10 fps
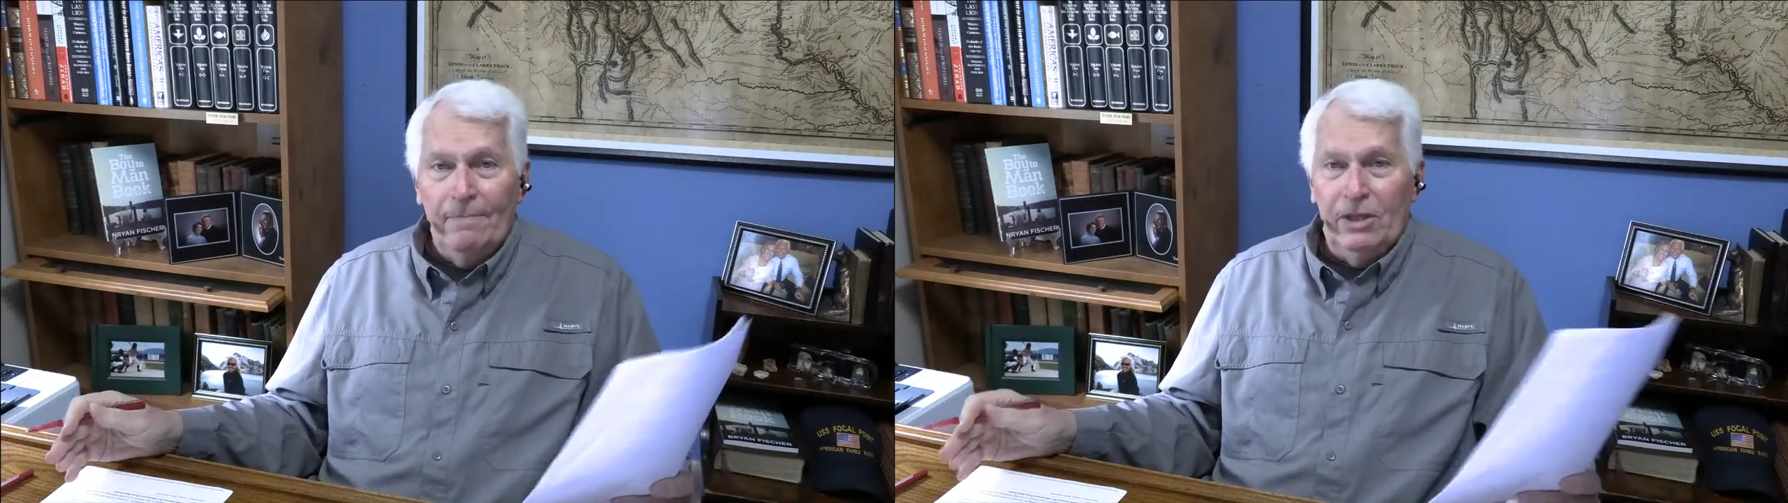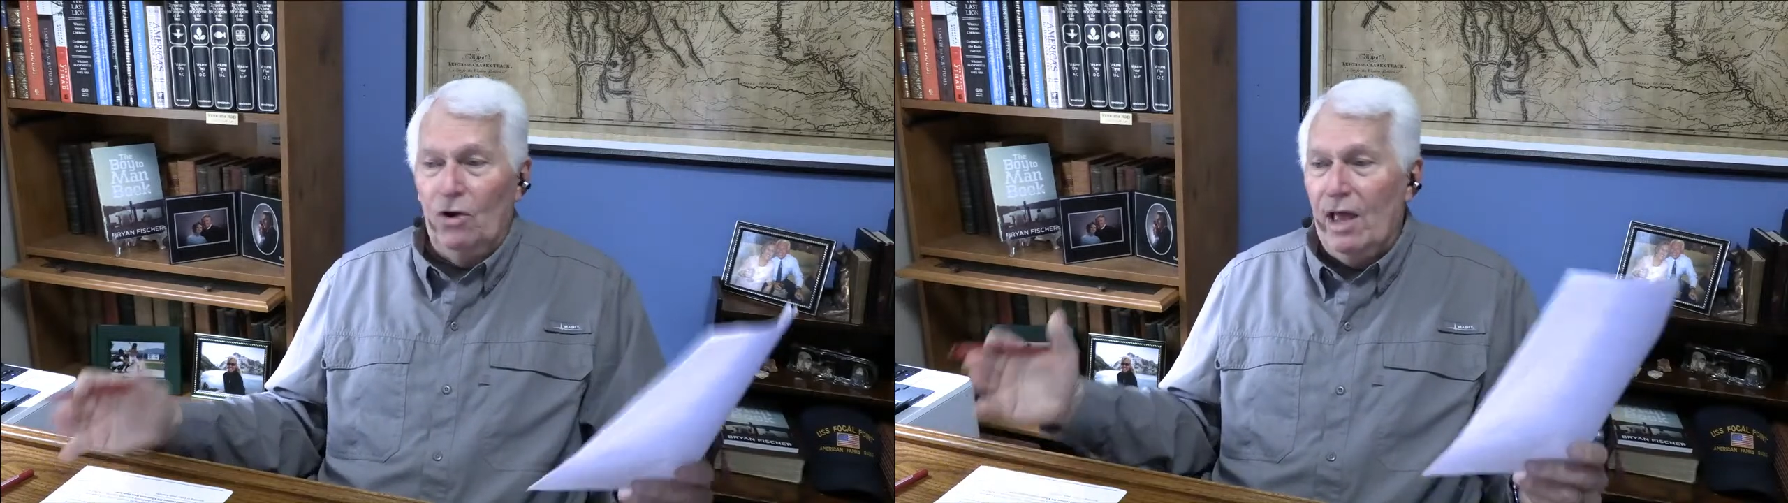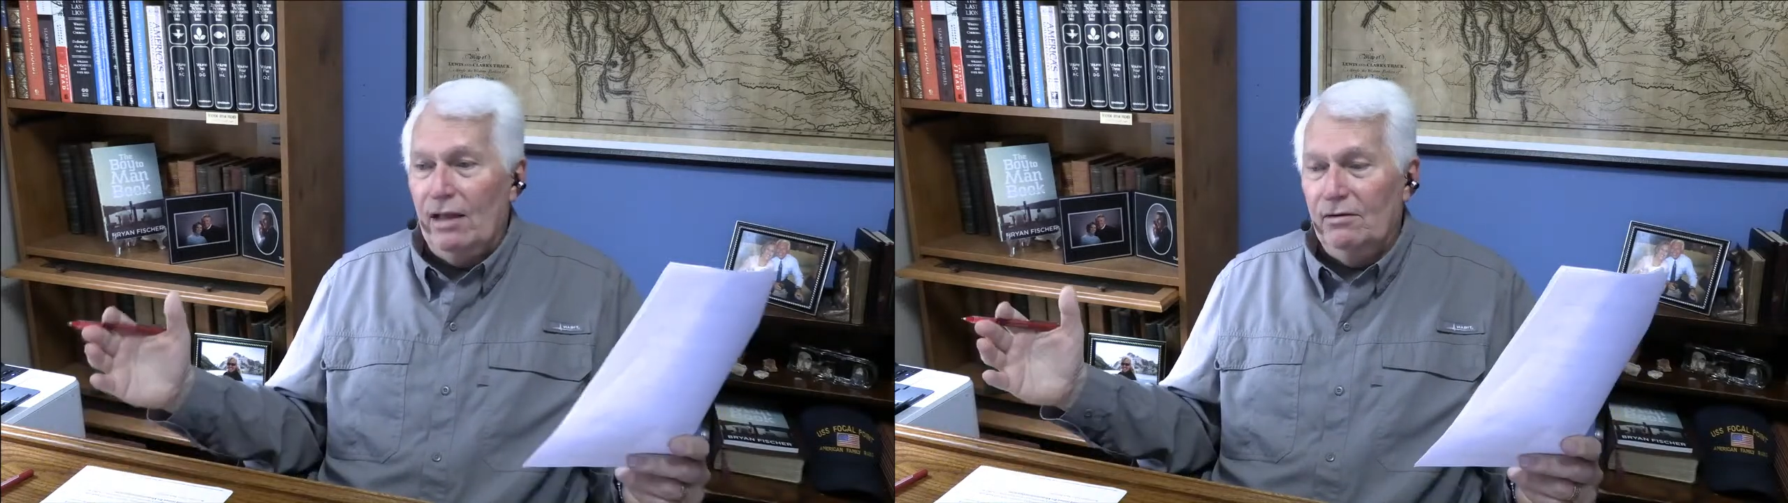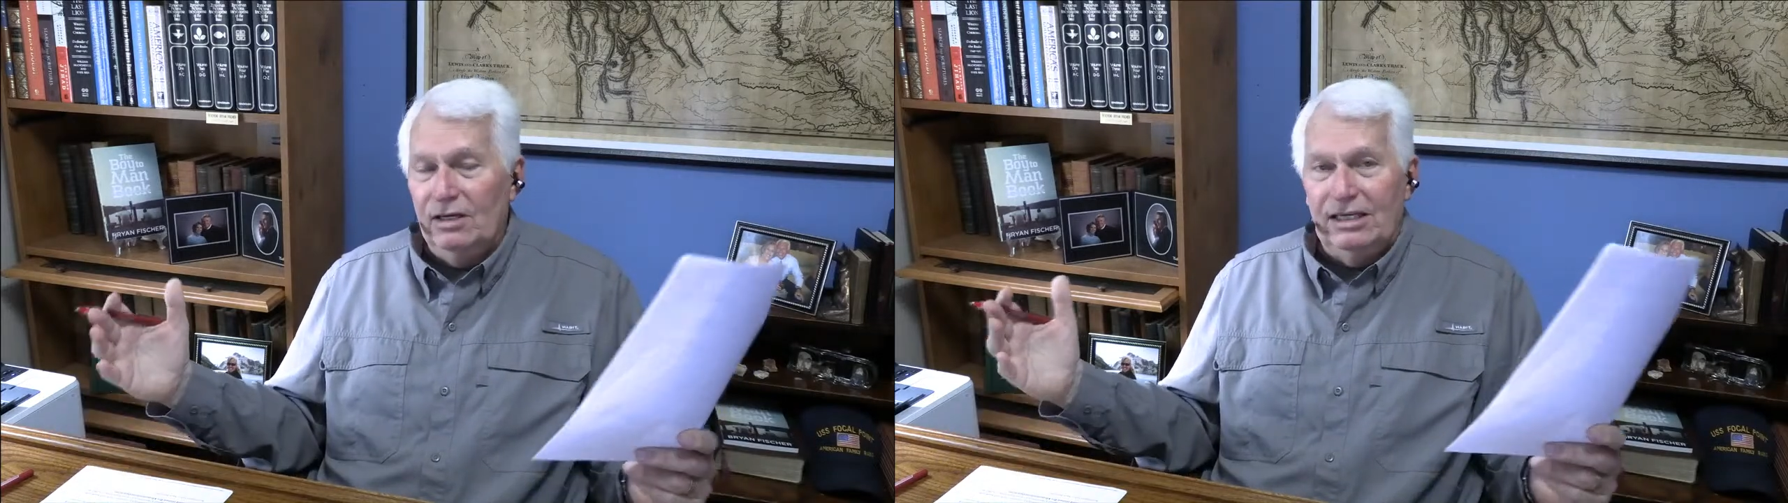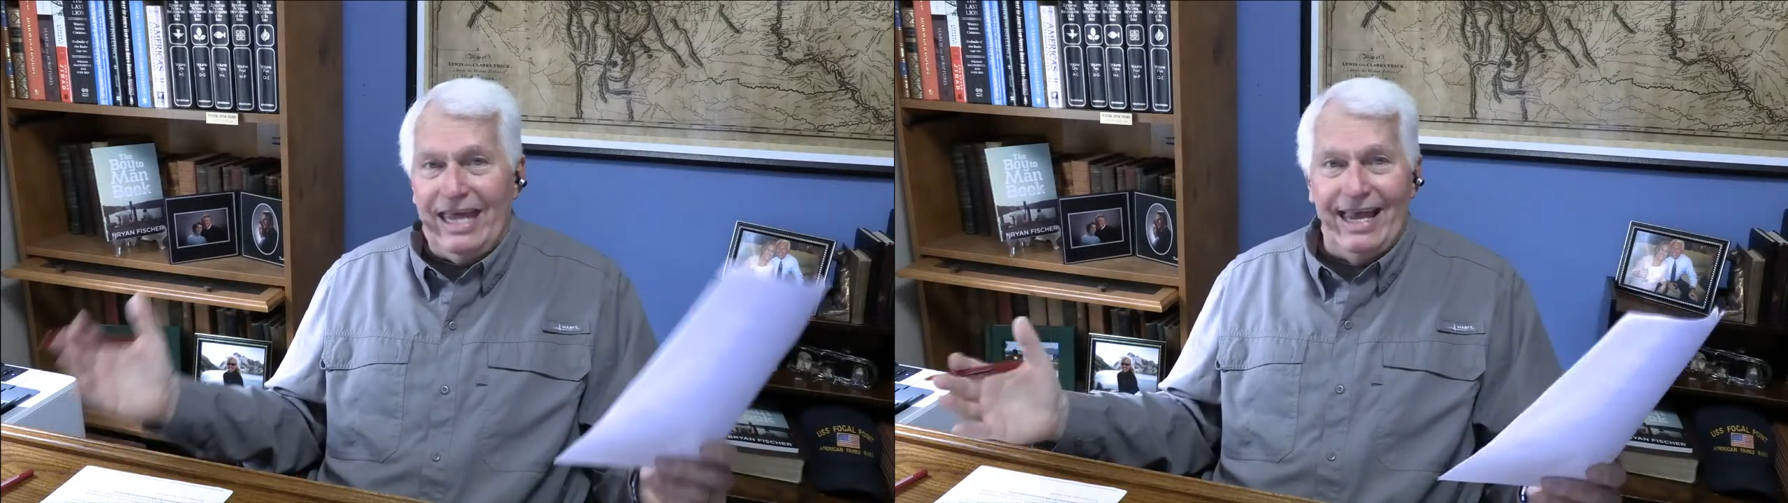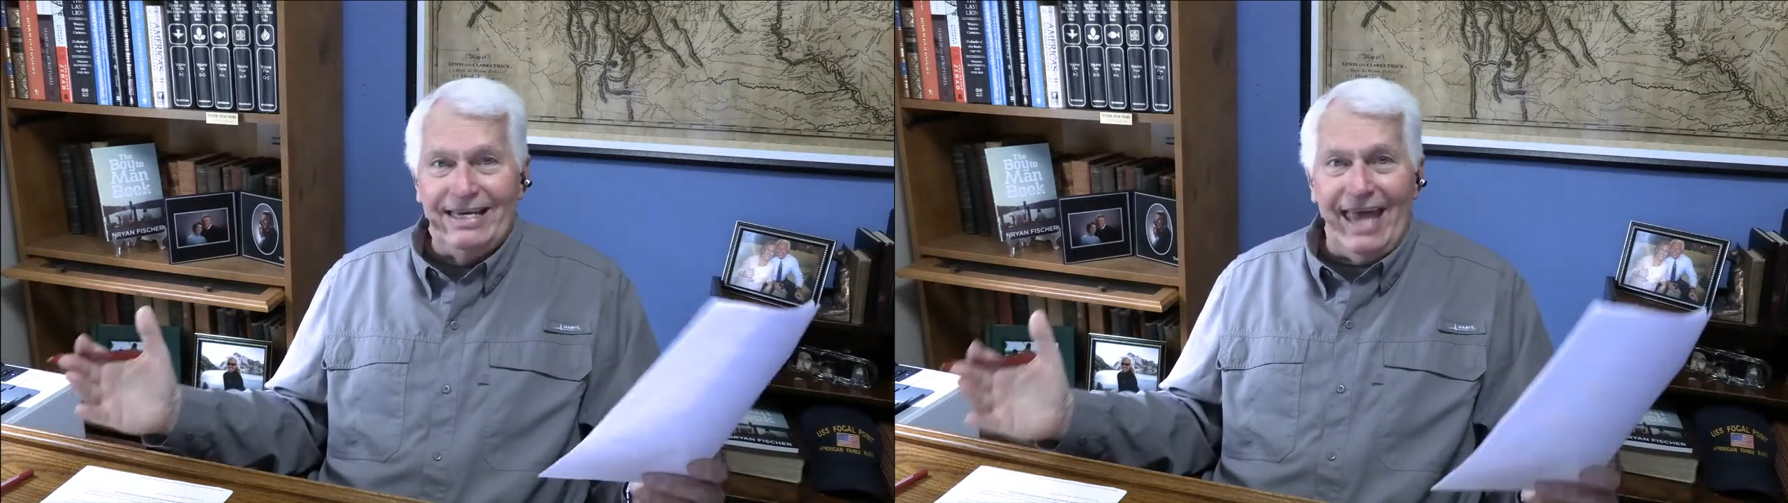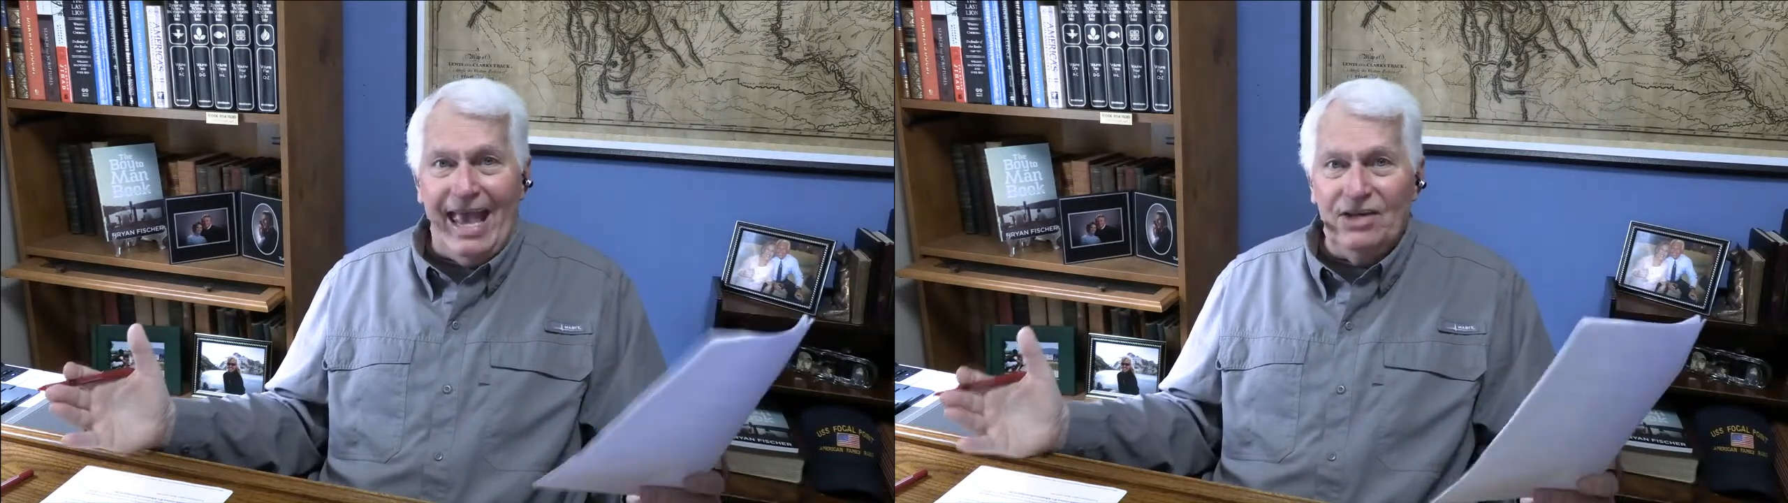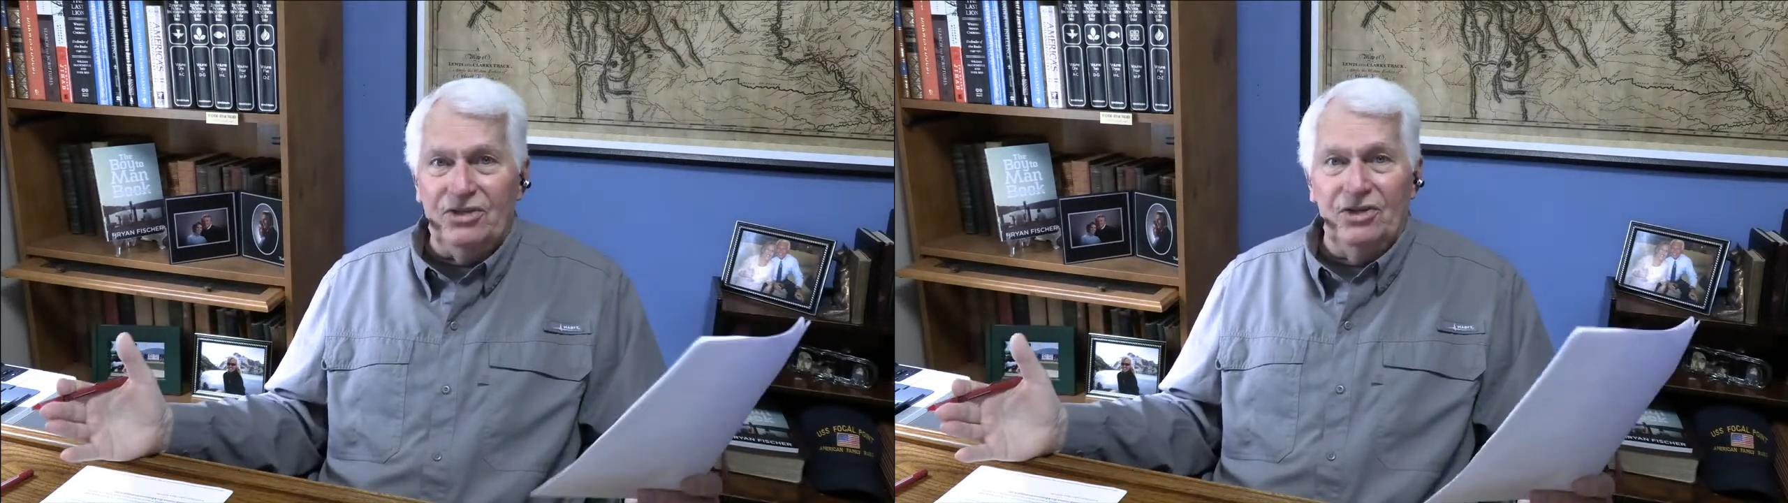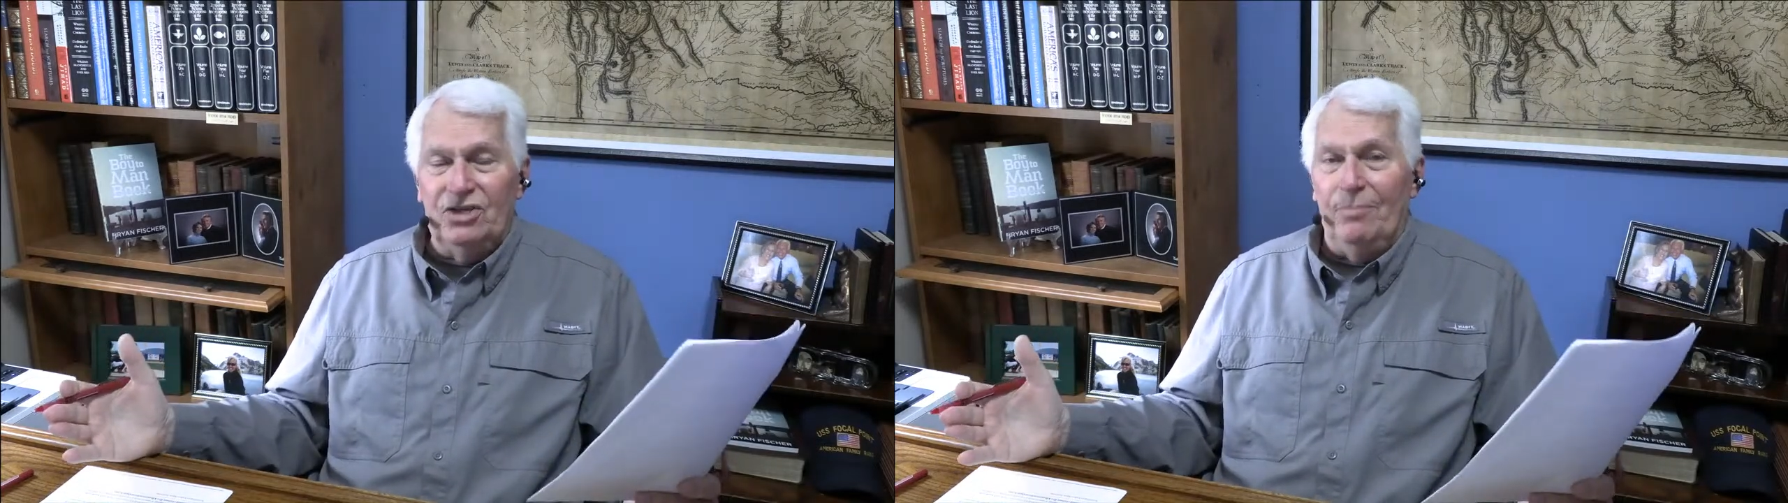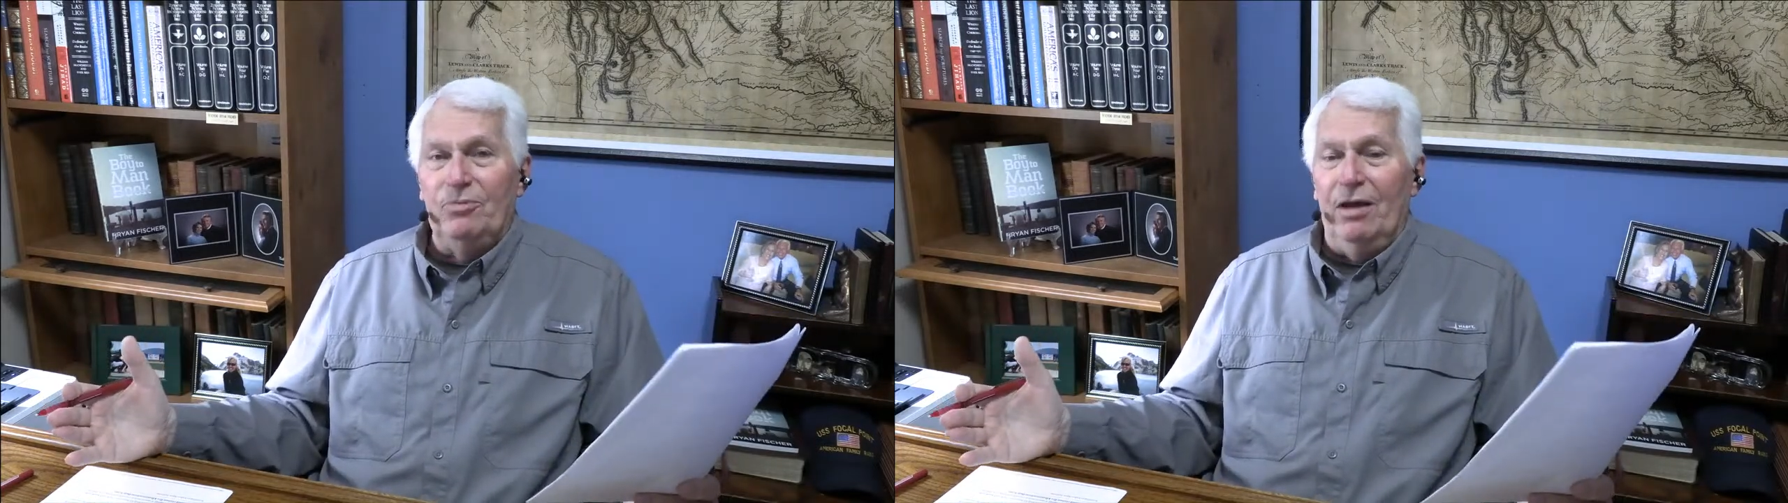You know, in 10 days in
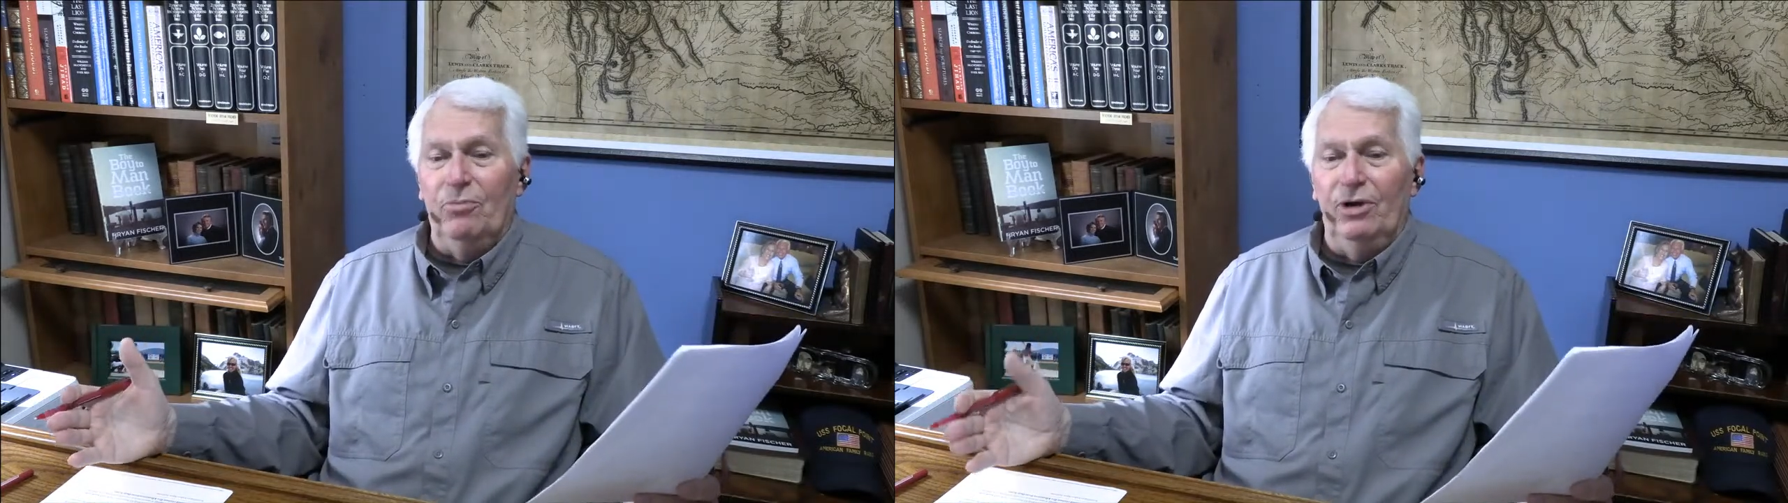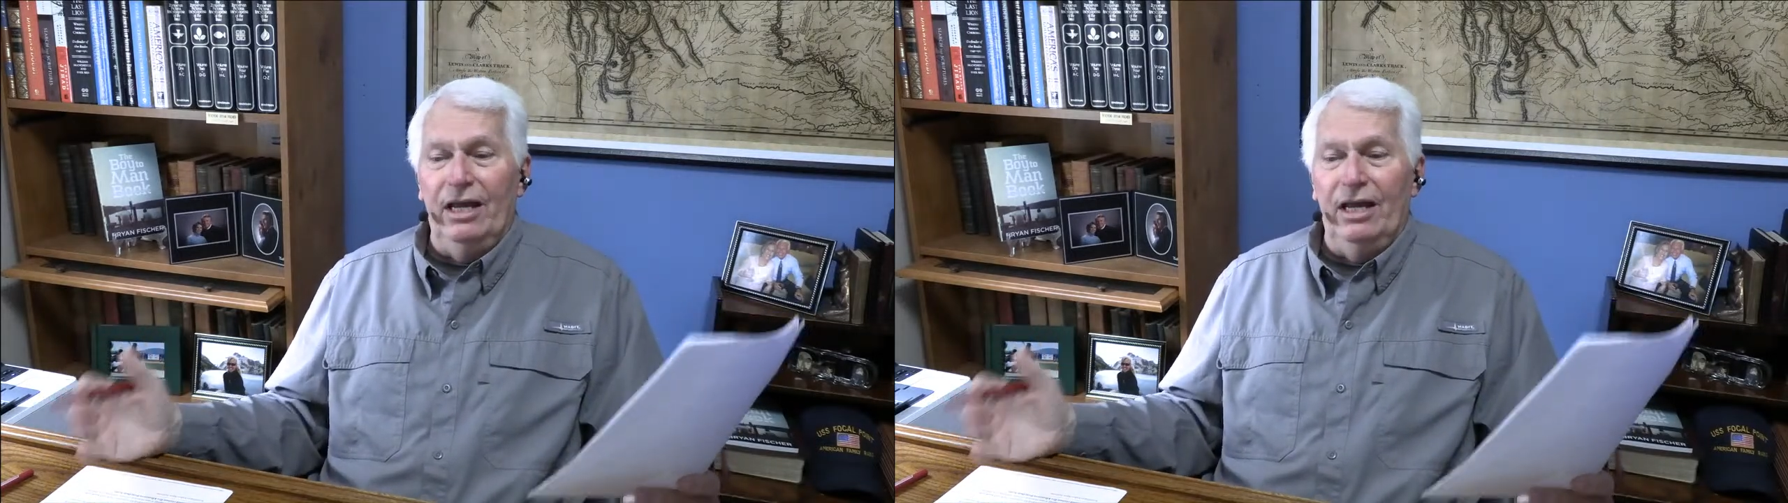September,